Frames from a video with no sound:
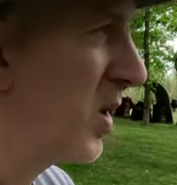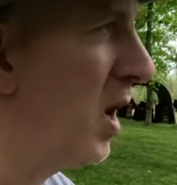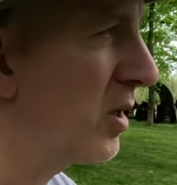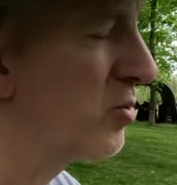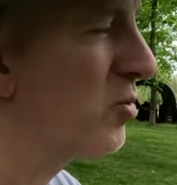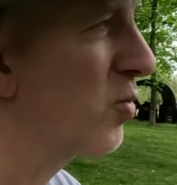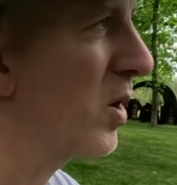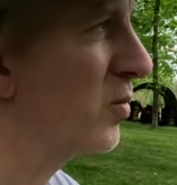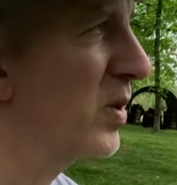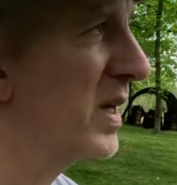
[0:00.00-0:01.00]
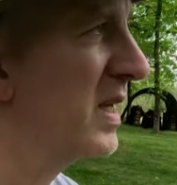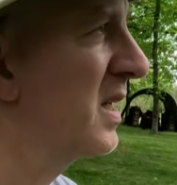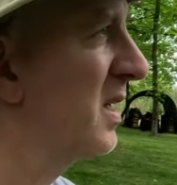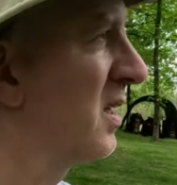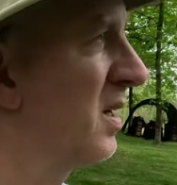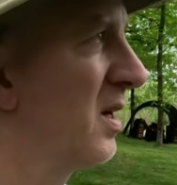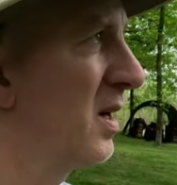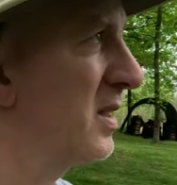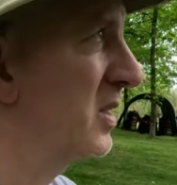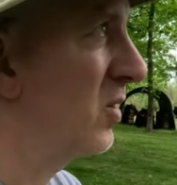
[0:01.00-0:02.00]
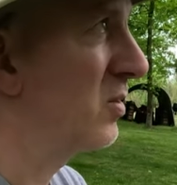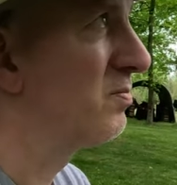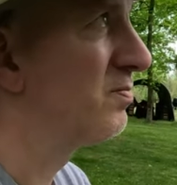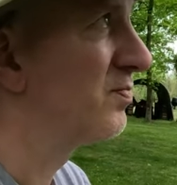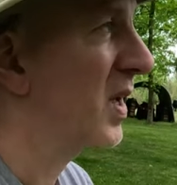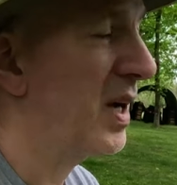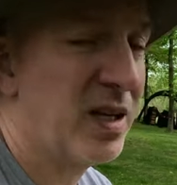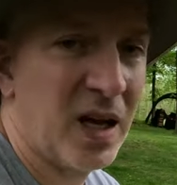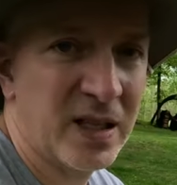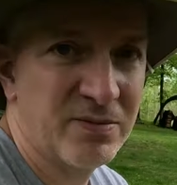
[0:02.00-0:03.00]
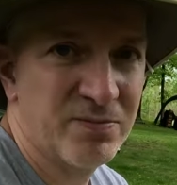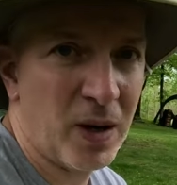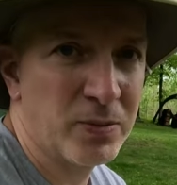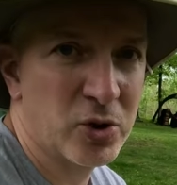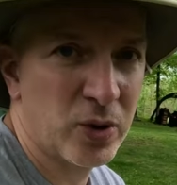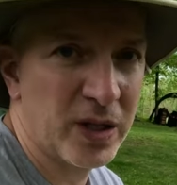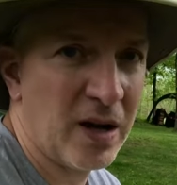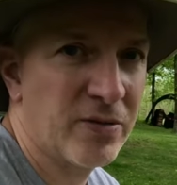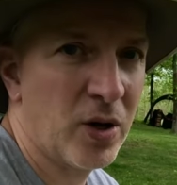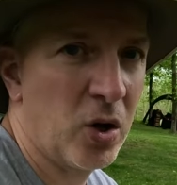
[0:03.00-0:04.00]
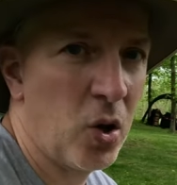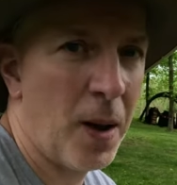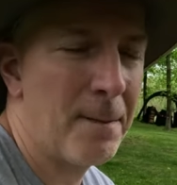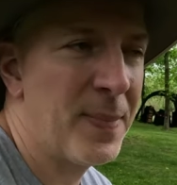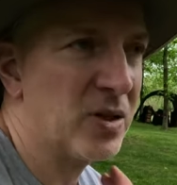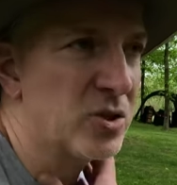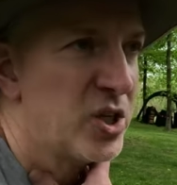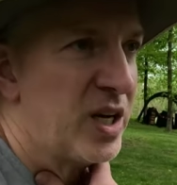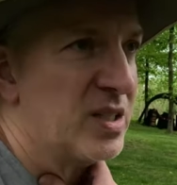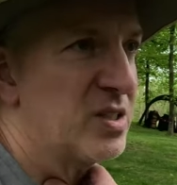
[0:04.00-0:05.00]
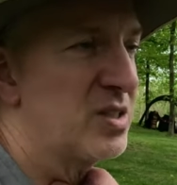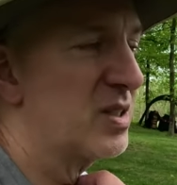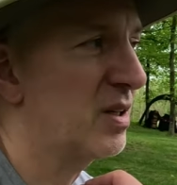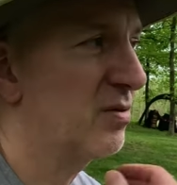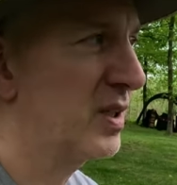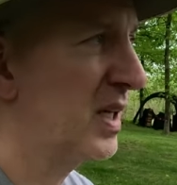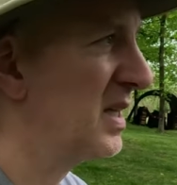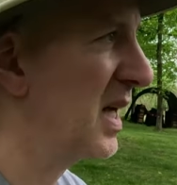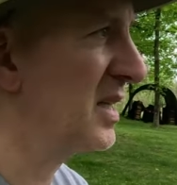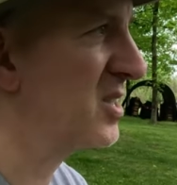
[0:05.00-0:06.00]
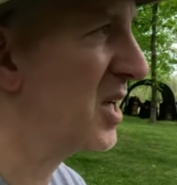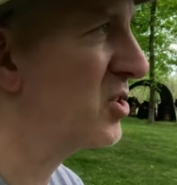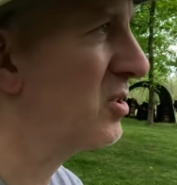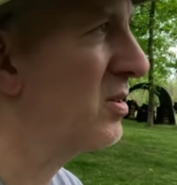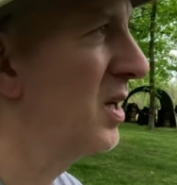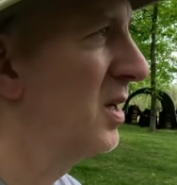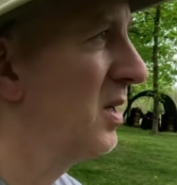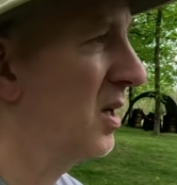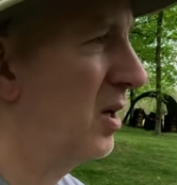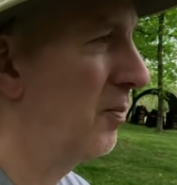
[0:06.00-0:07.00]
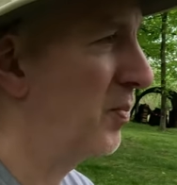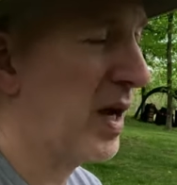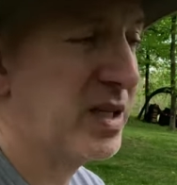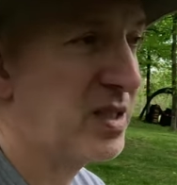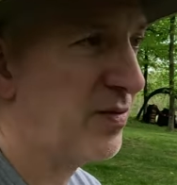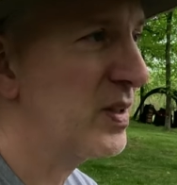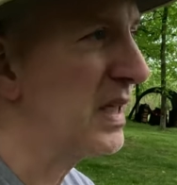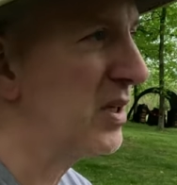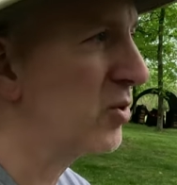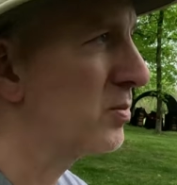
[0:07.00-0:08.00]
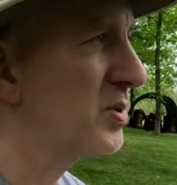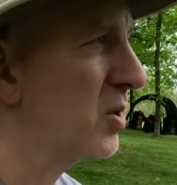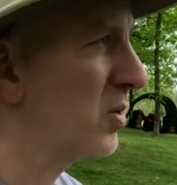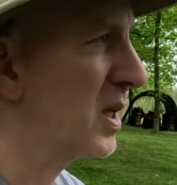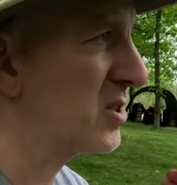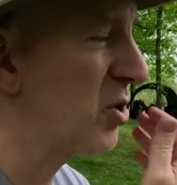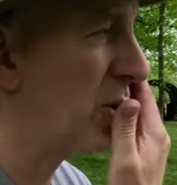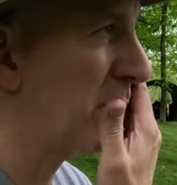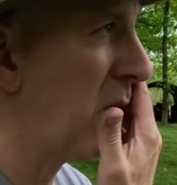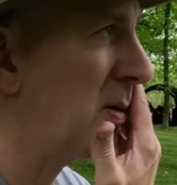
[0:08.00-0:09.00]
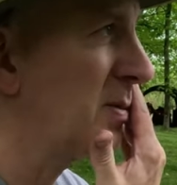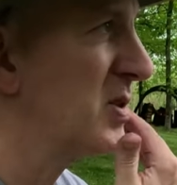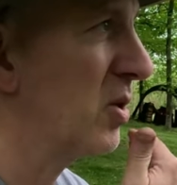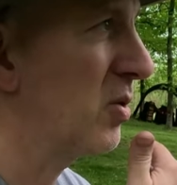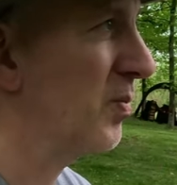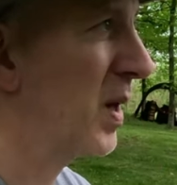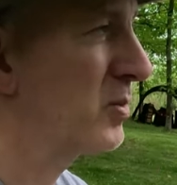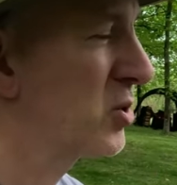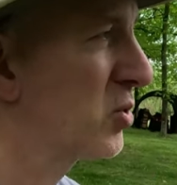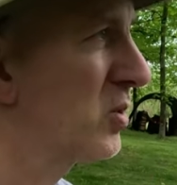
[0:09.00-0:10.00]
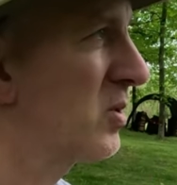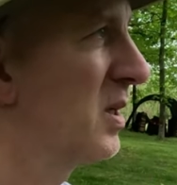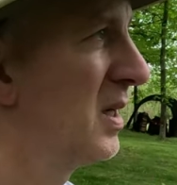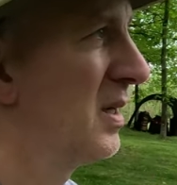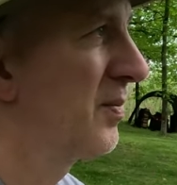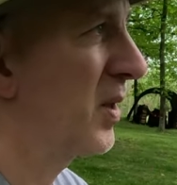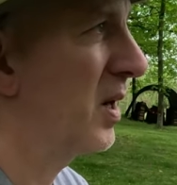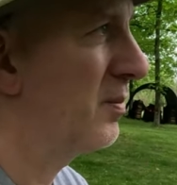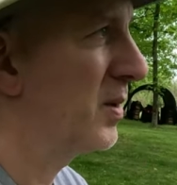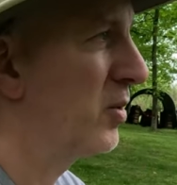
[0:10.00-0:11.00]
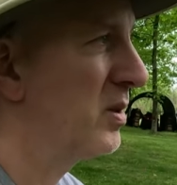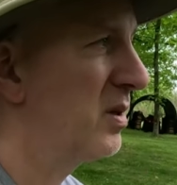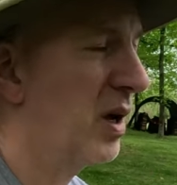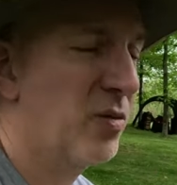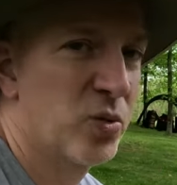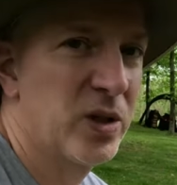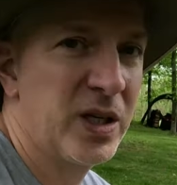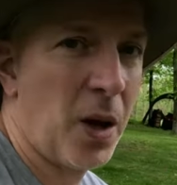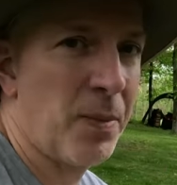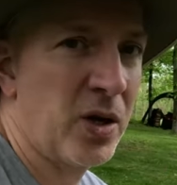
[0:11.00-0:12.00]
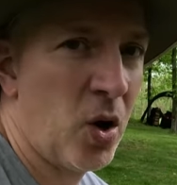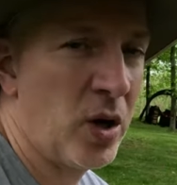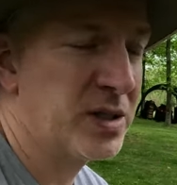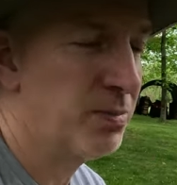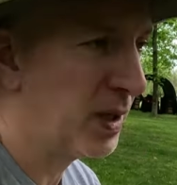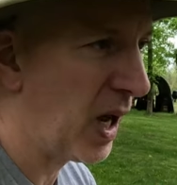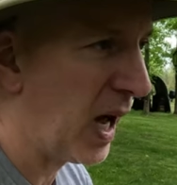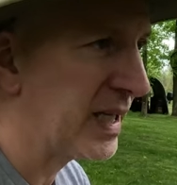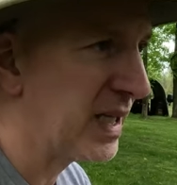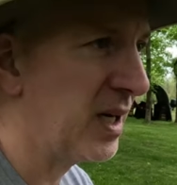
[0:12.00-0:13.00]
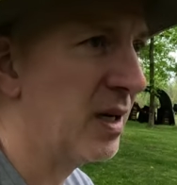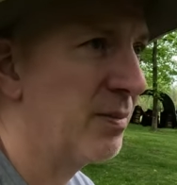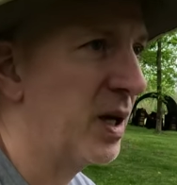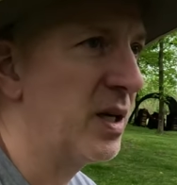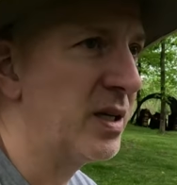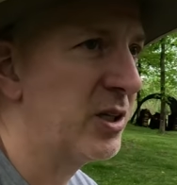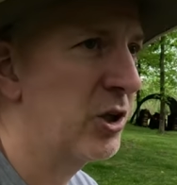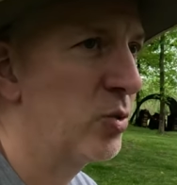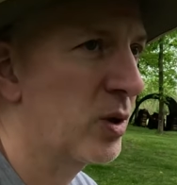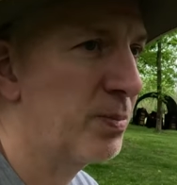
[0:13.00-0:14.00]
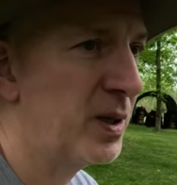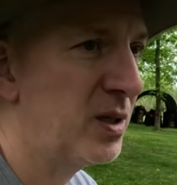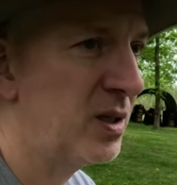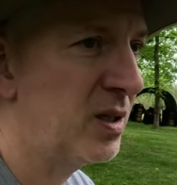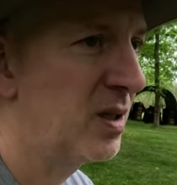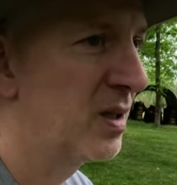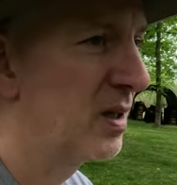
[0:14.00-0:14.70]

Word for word: 100 uh, watt rig, you know, I, I, am sure I'd have a lot better chances of getting that station. Um, I could definitely hear them, so that's not a problem. So I'm sure um, it would really up my odds. But I am a QRP